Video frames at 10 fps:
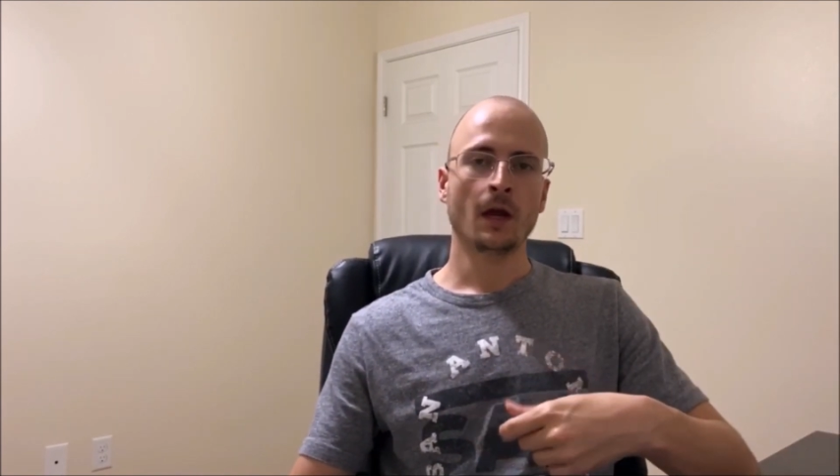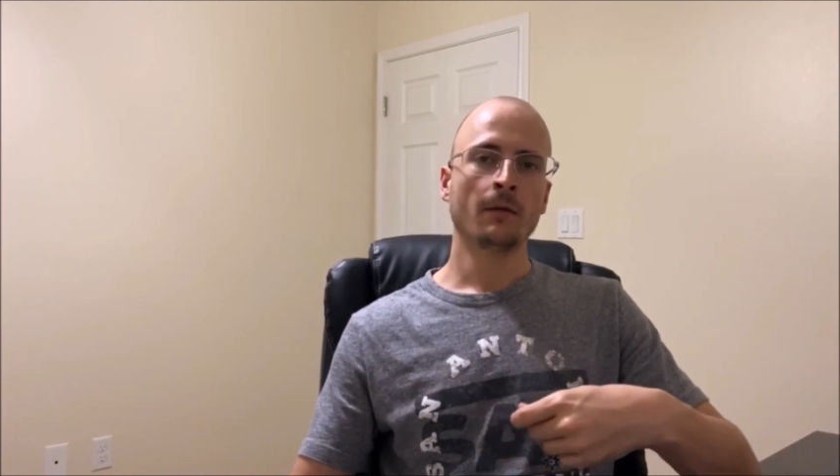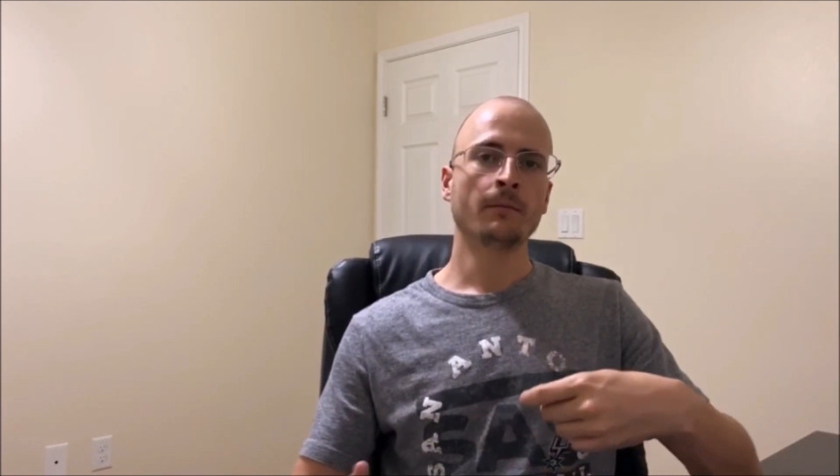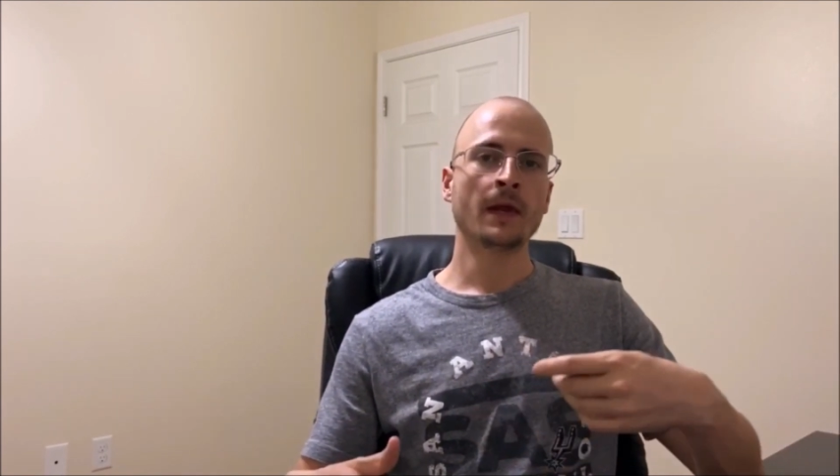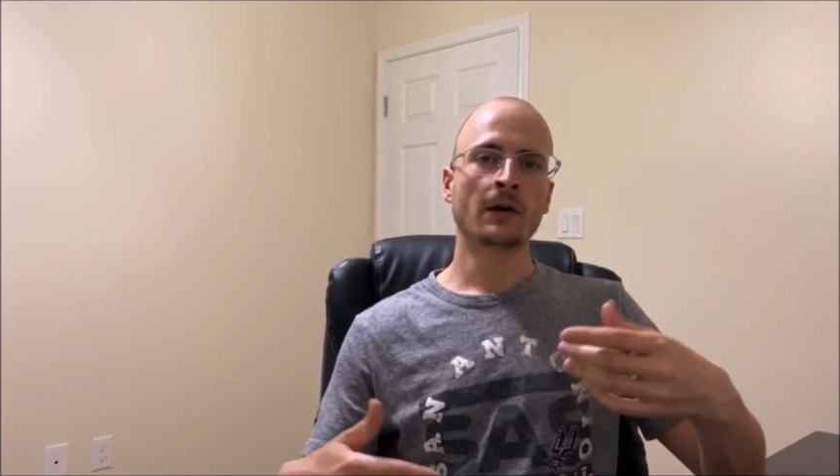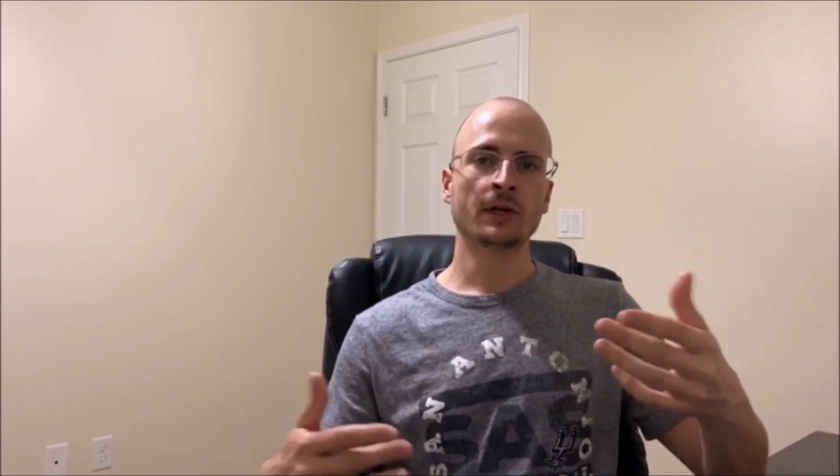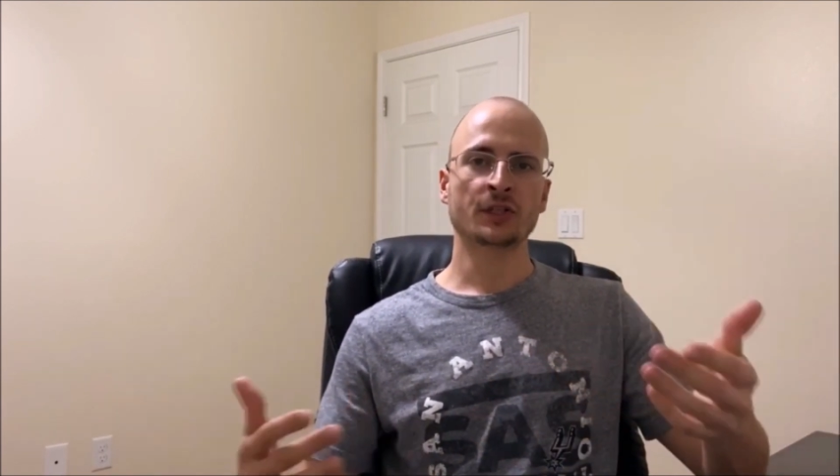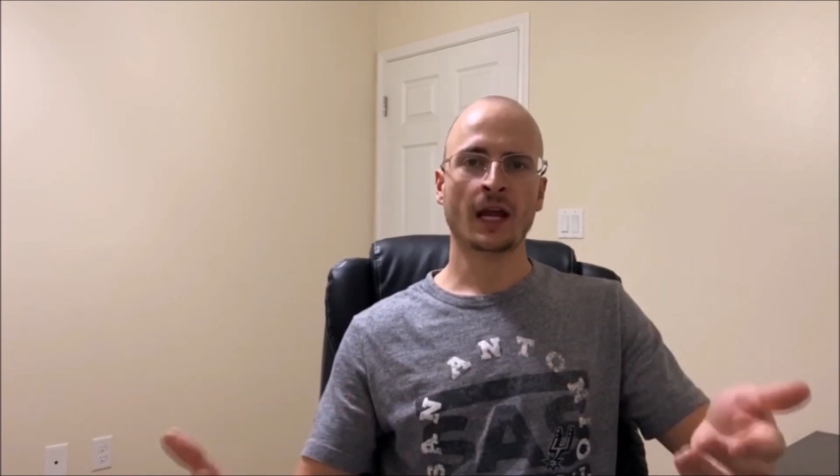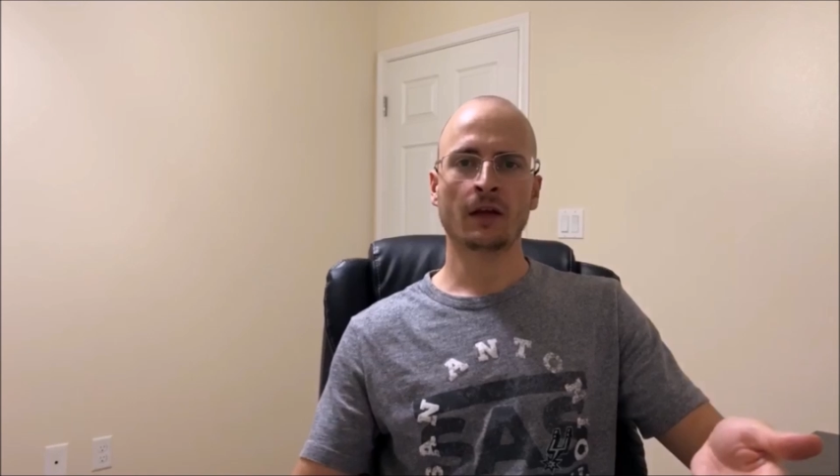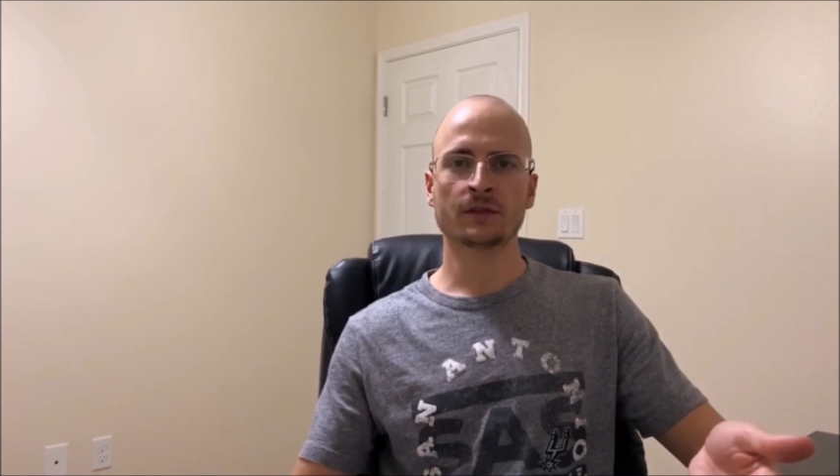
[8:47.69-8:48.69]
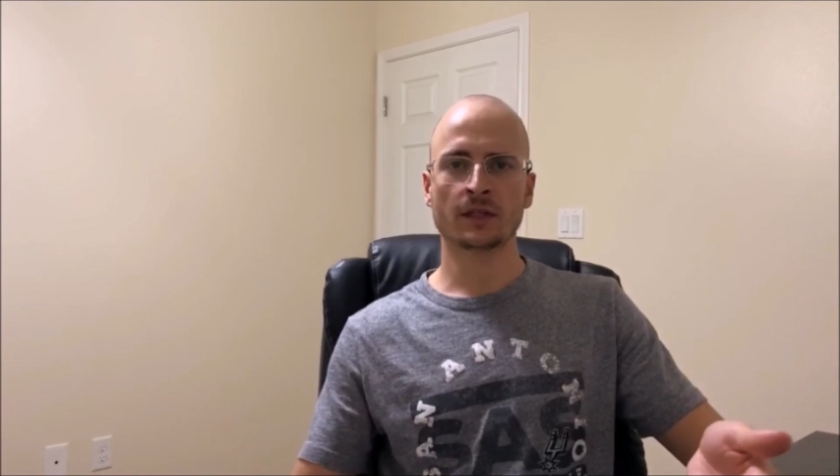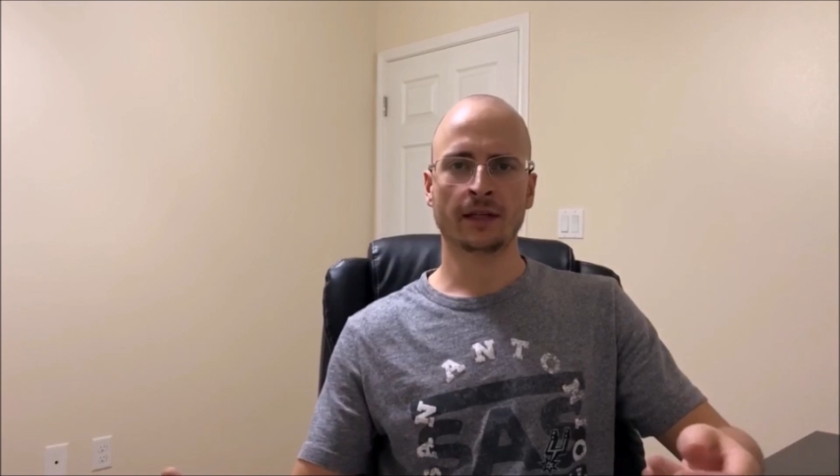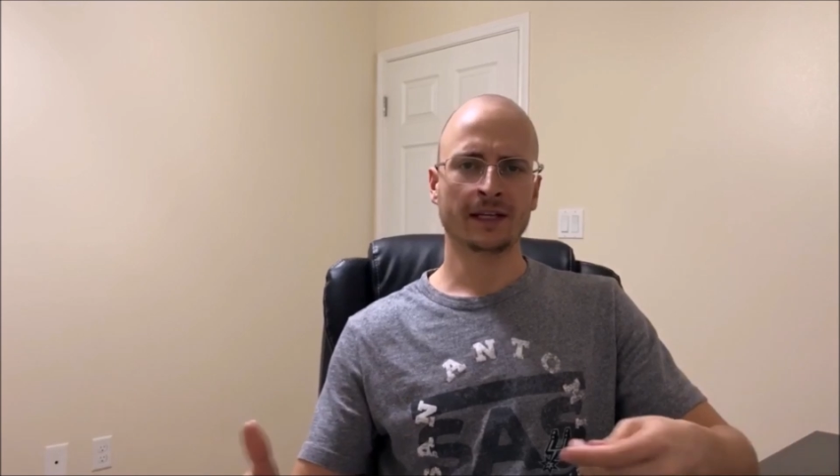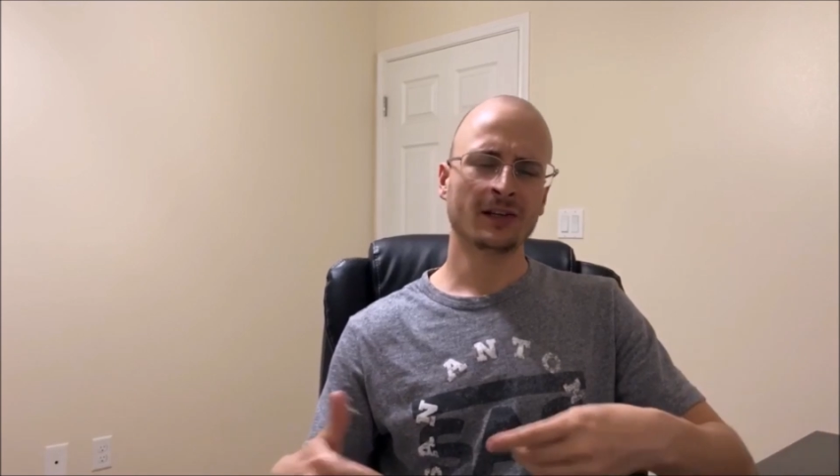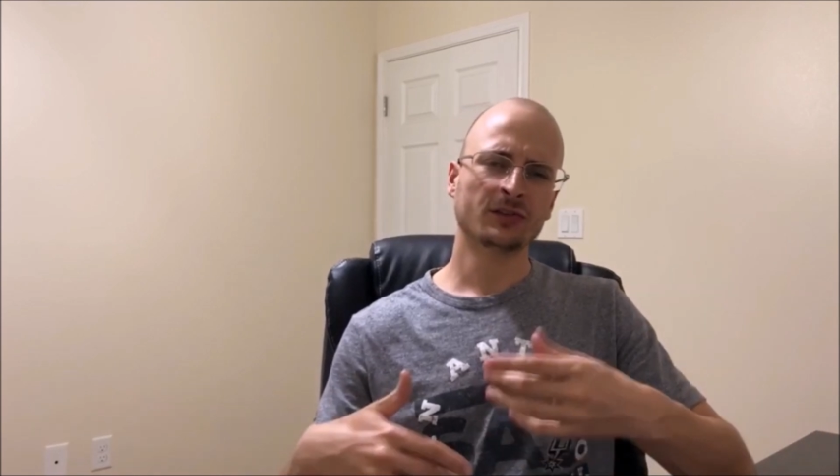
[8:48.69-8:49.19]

marriage counseling.